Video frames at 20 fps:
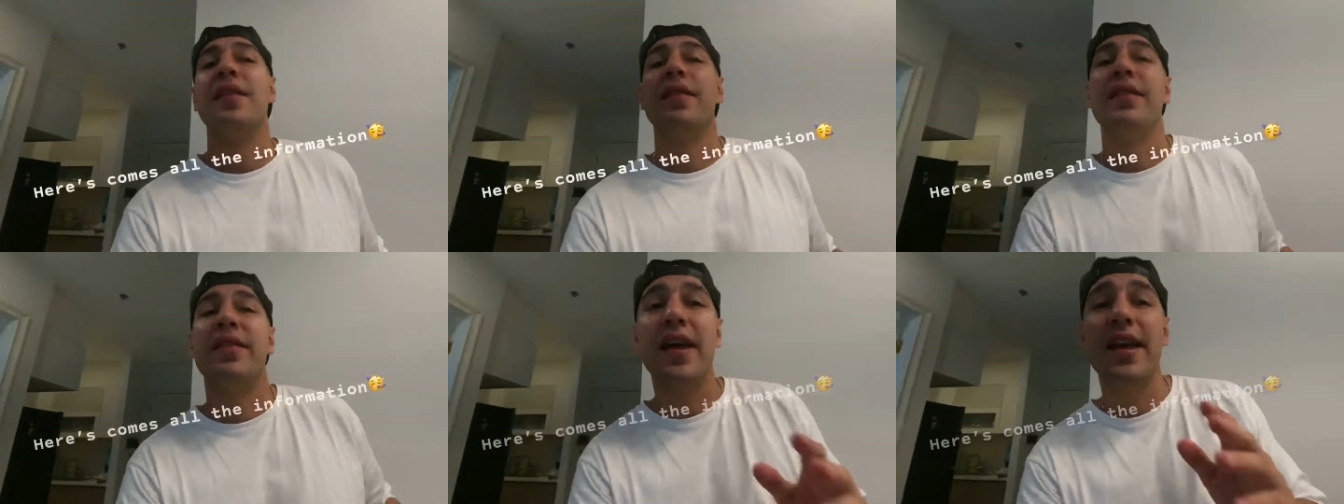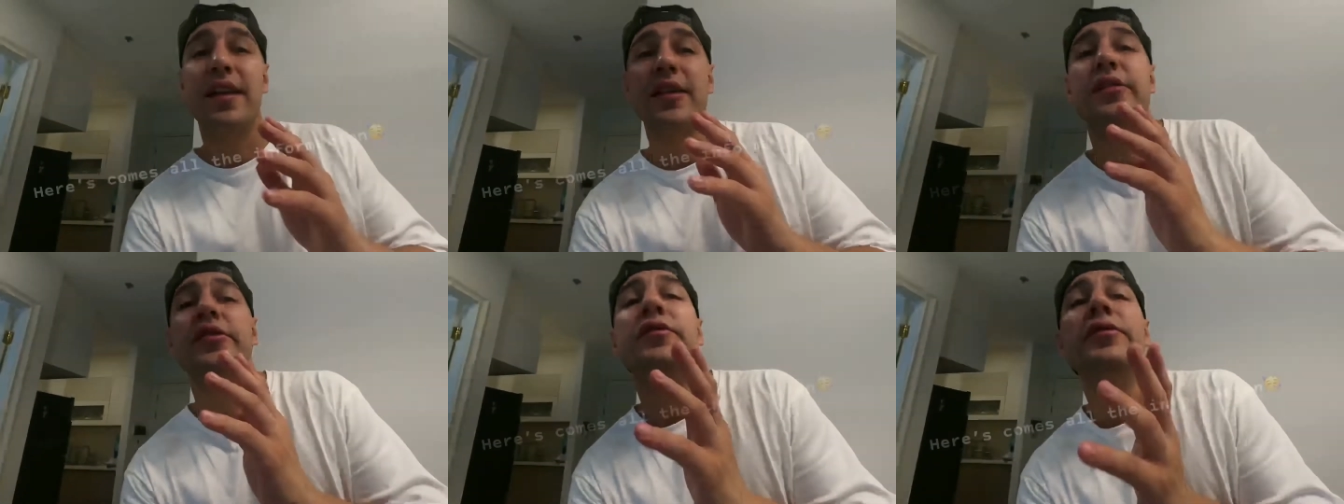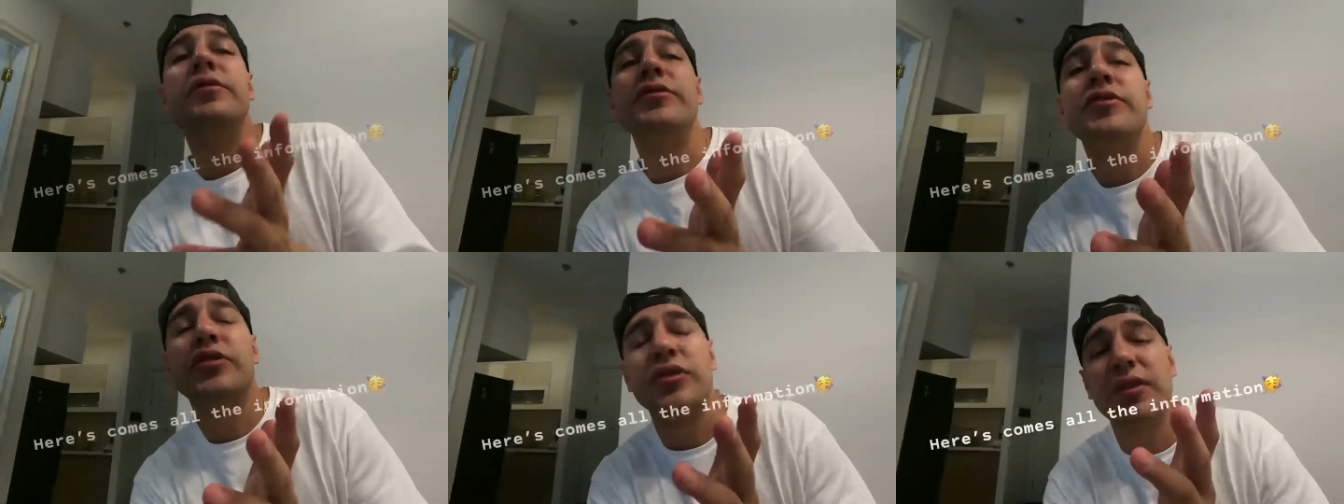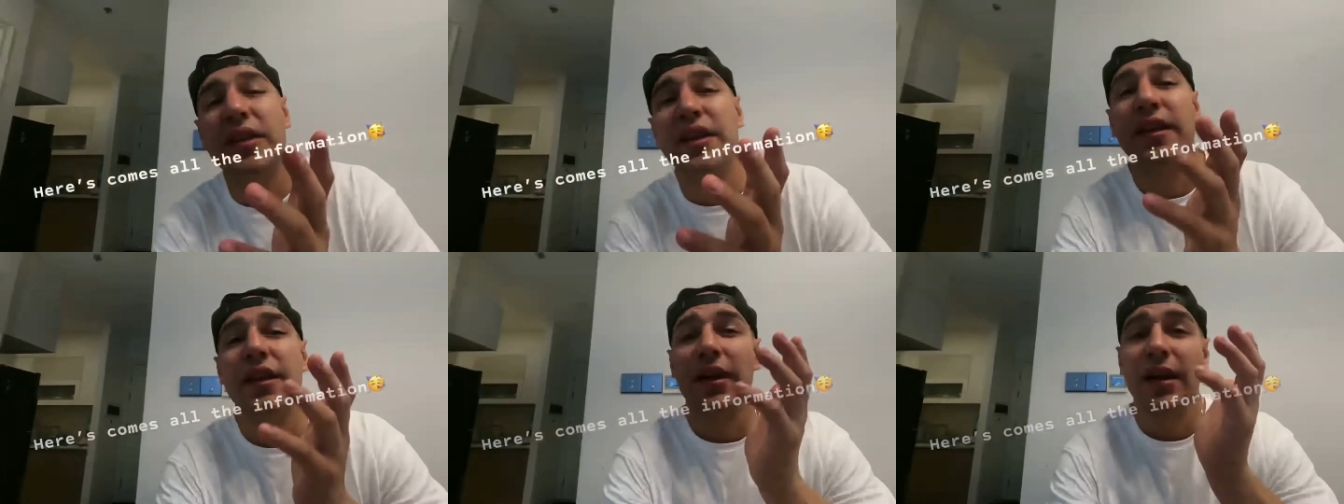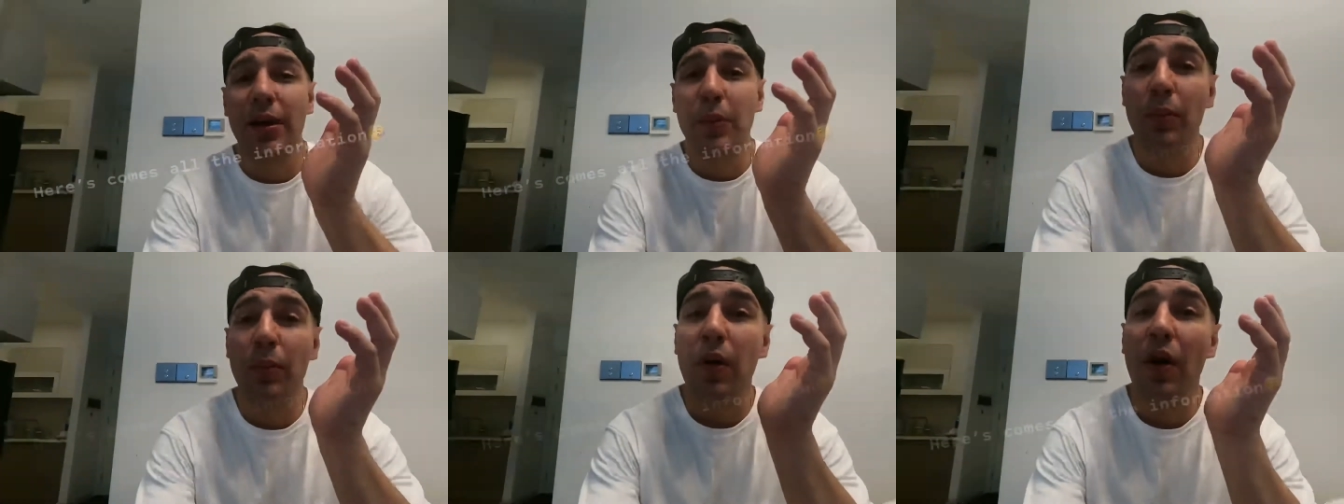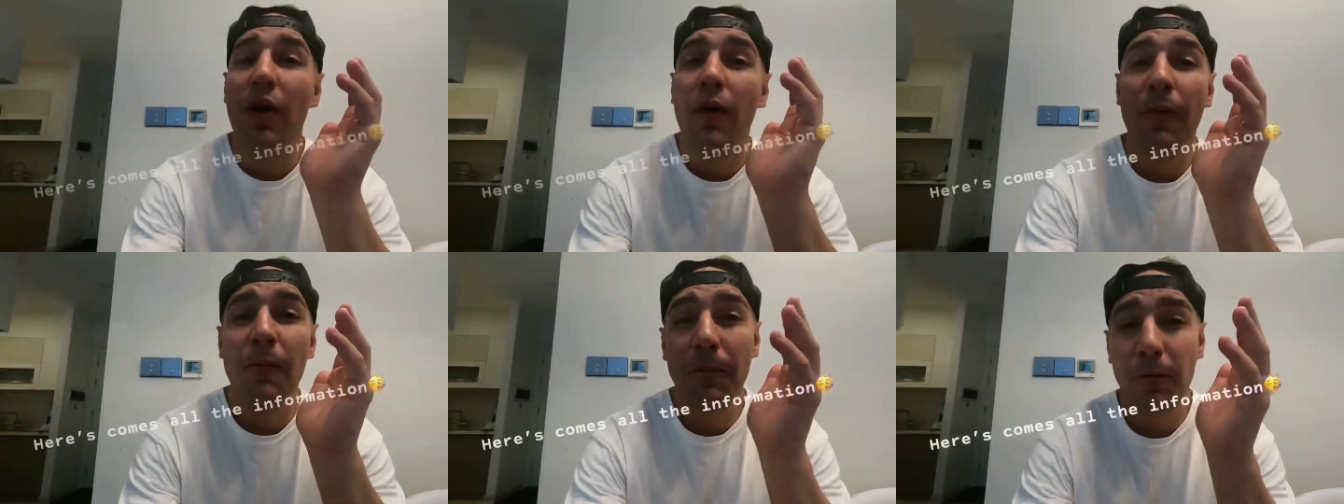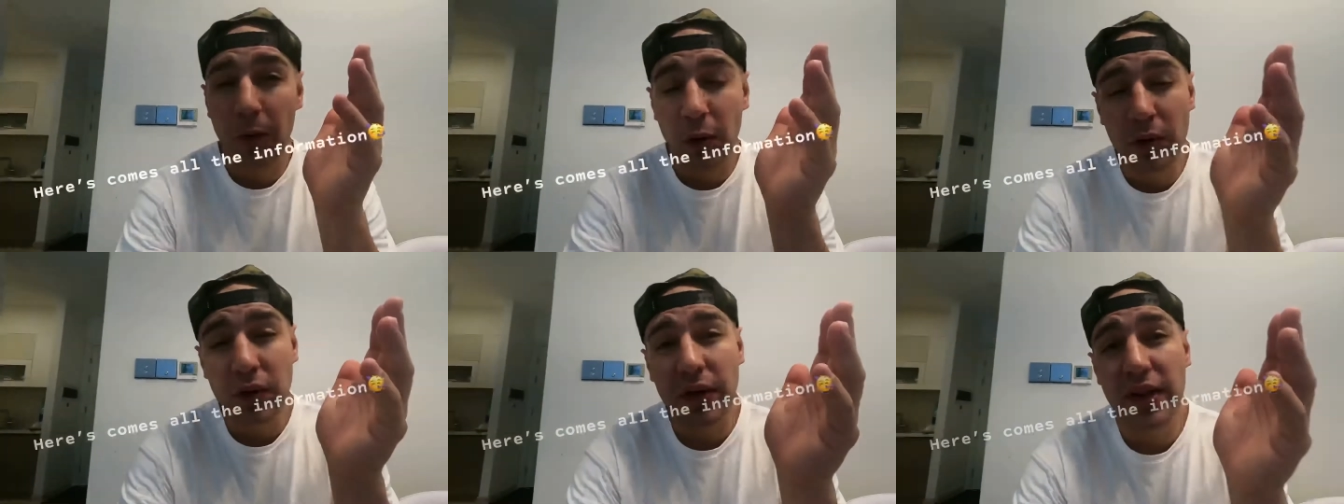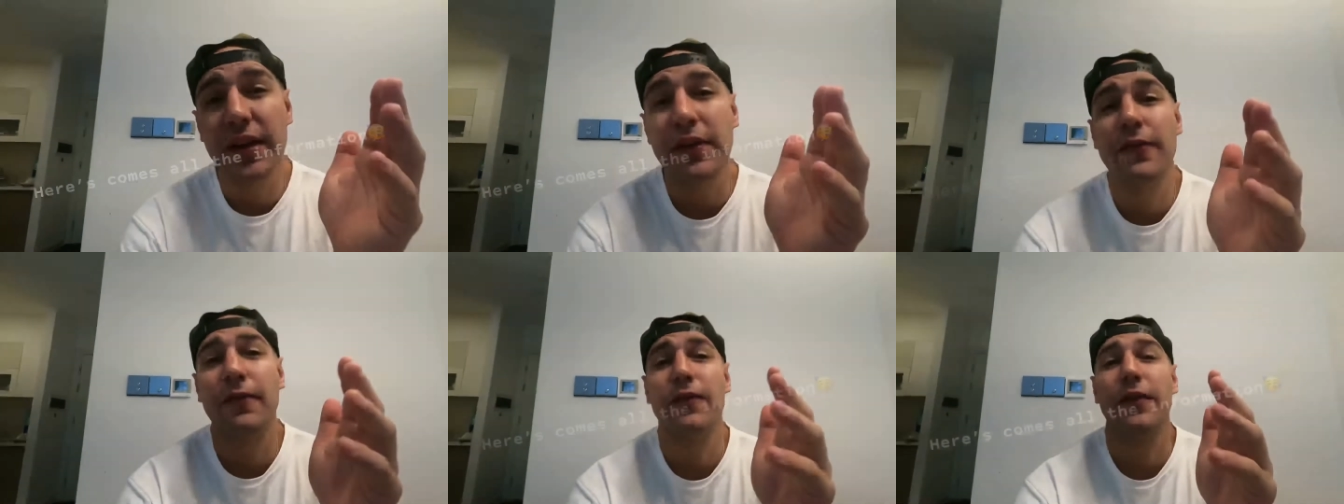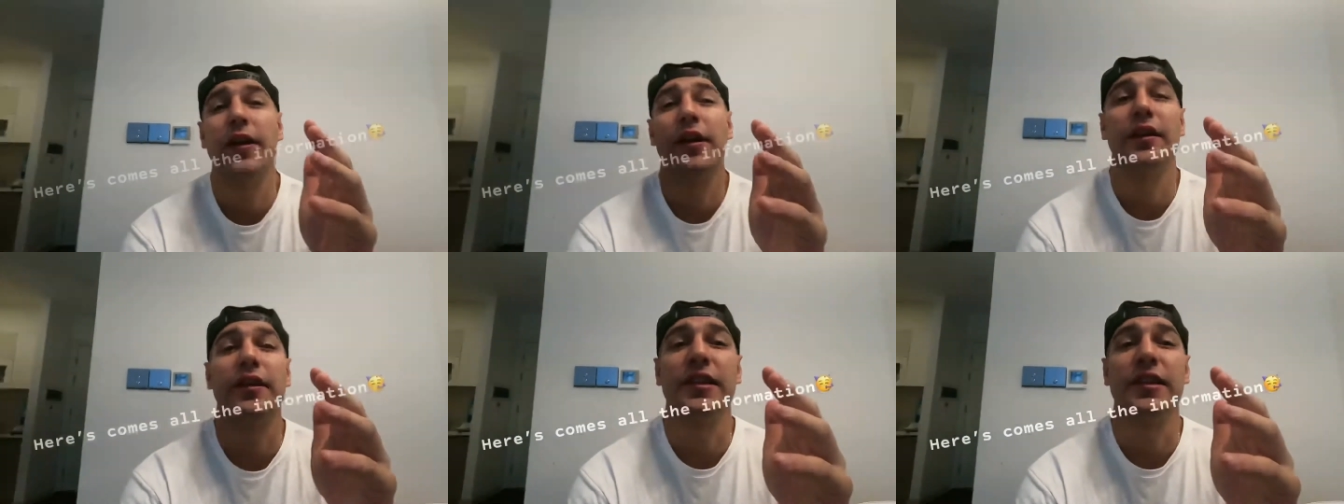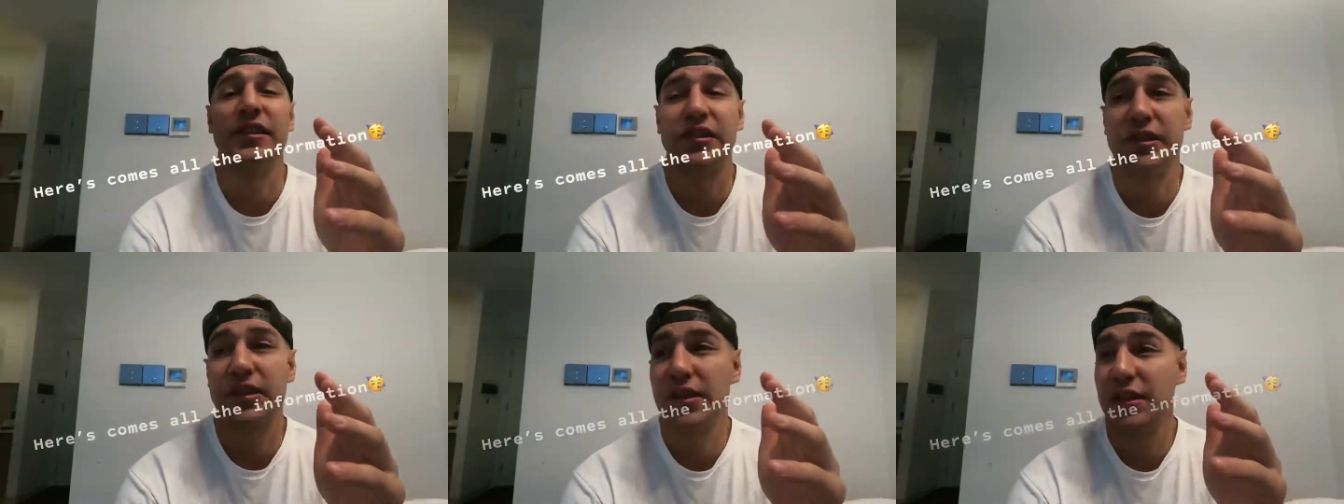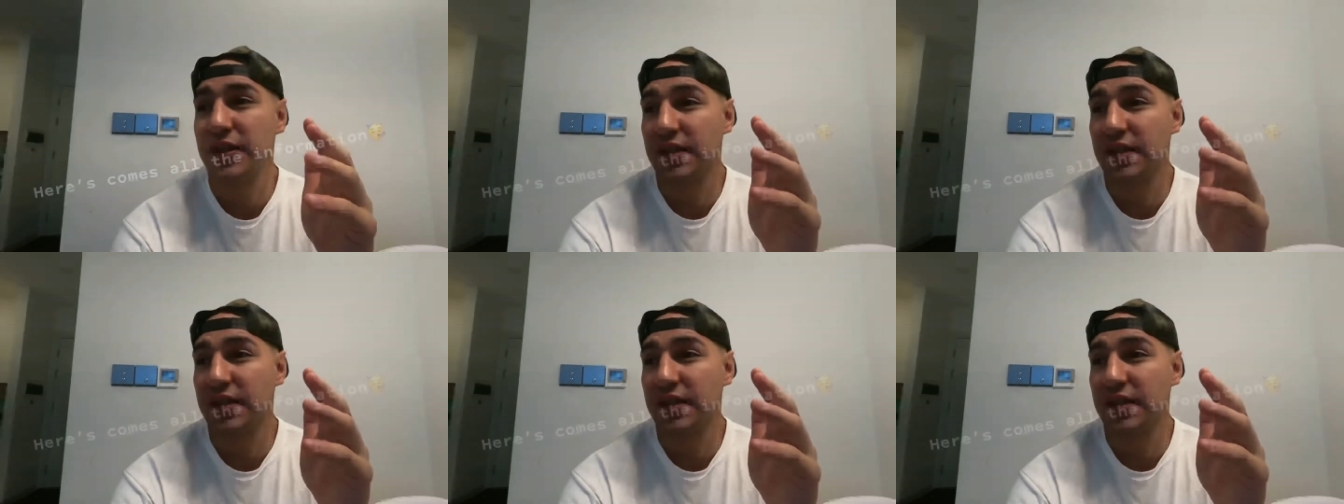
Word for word: they usually come fully furnished.